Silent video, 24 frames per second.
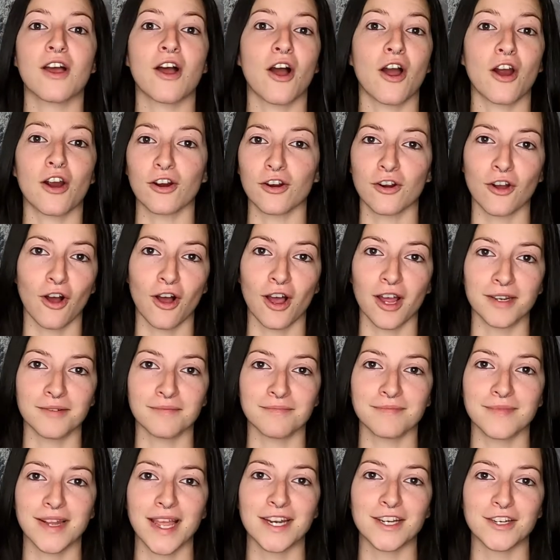are gone,
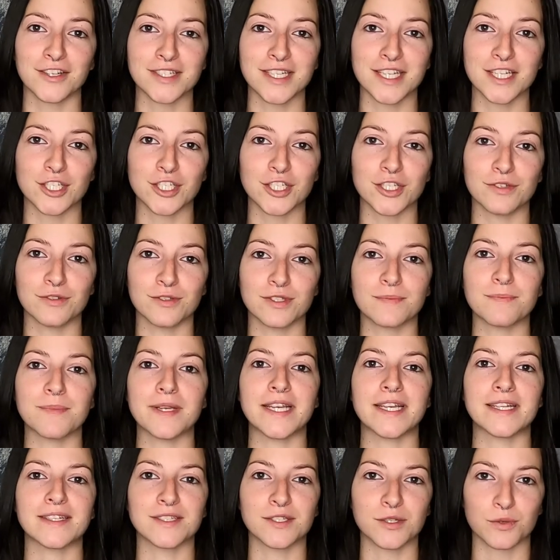and your tissues
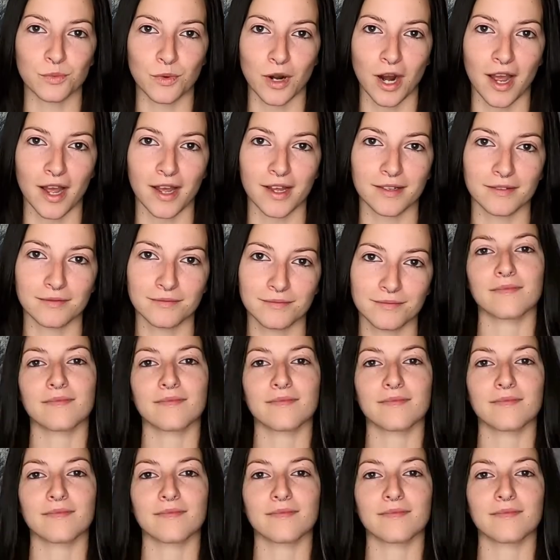begin to rot.